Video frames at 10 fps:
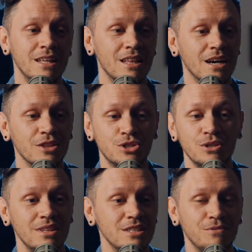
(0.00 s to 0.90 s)
the
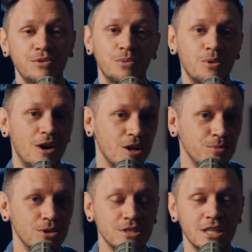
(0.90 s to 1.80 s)
truth is, if you're writing
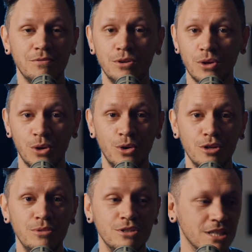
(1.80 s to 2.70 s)
music, if you're
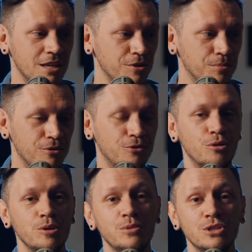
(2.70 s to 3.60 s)
recording music, if you're
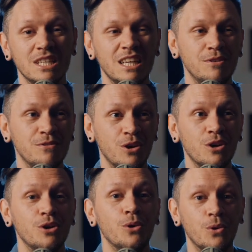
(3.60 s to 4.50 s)
performing music, if you've got
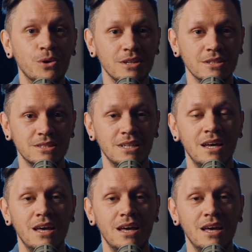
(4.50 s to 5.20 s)
an audience,